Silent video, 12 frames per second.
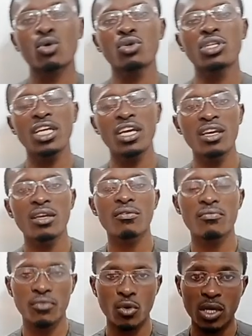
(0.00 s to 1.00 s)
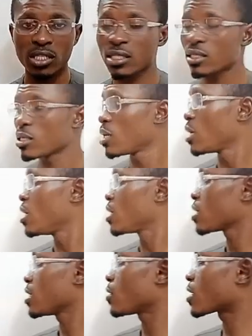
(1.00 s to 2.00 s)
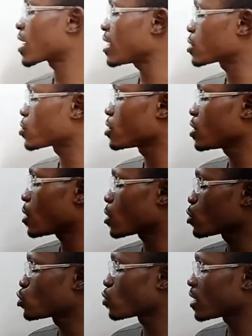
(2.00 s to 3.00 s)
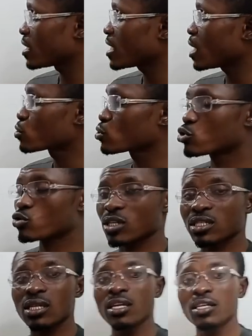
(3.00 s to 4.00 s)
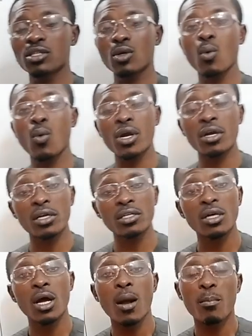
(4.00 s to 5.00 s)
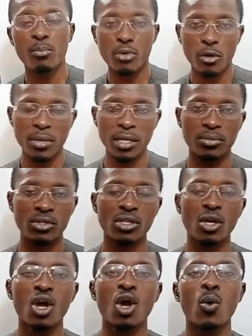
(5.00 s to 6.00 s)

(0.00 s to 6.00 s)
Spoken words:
Good day, viewers. In our class today, we are going to learn how to translate word problems